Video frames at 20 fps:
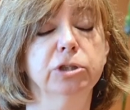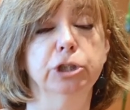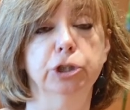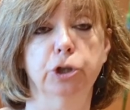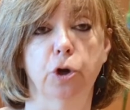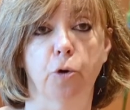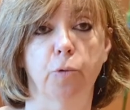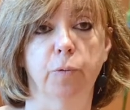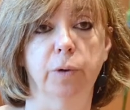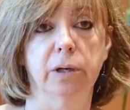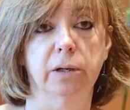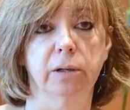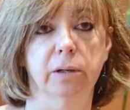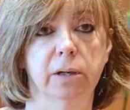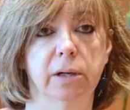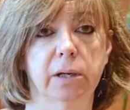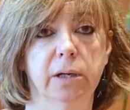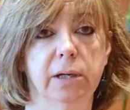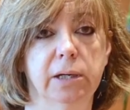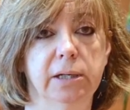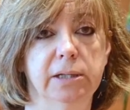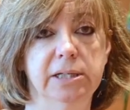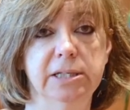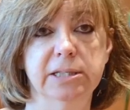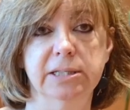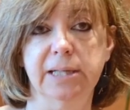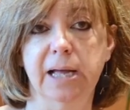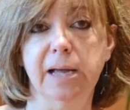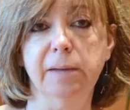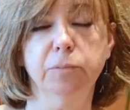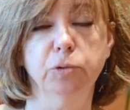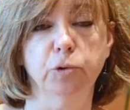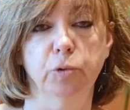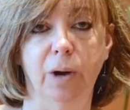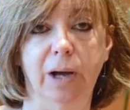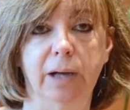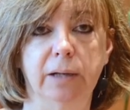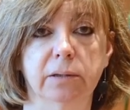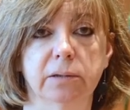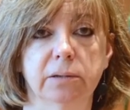is over. It is time to
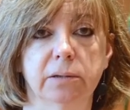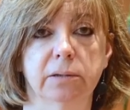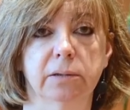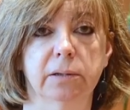act.